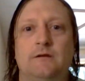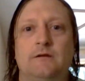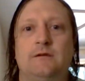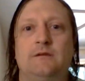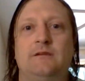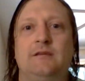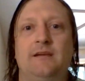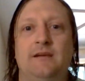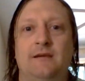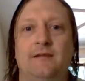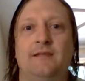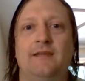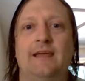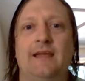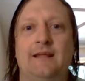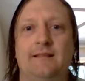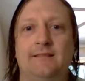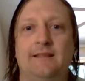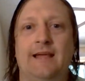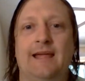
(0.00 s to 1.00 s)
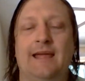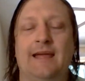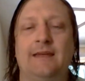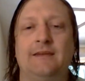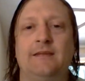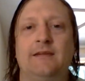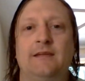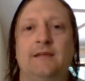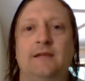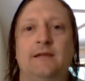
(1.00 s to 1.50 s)
till a
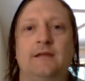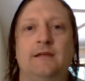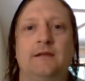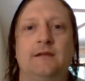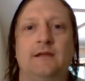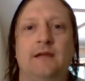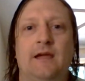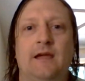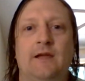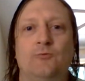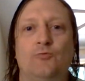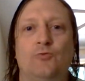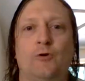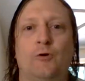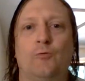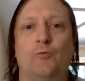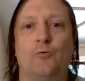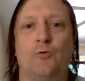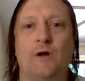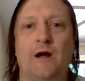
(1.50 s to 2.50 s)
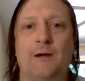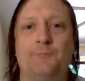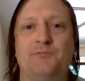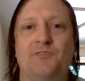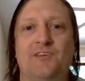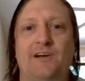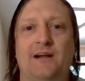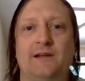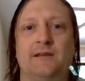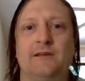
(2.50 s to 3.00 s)
land and grow crops
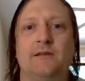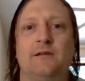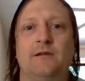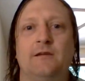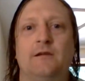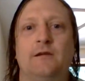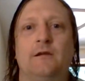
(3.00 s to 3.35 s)
on it,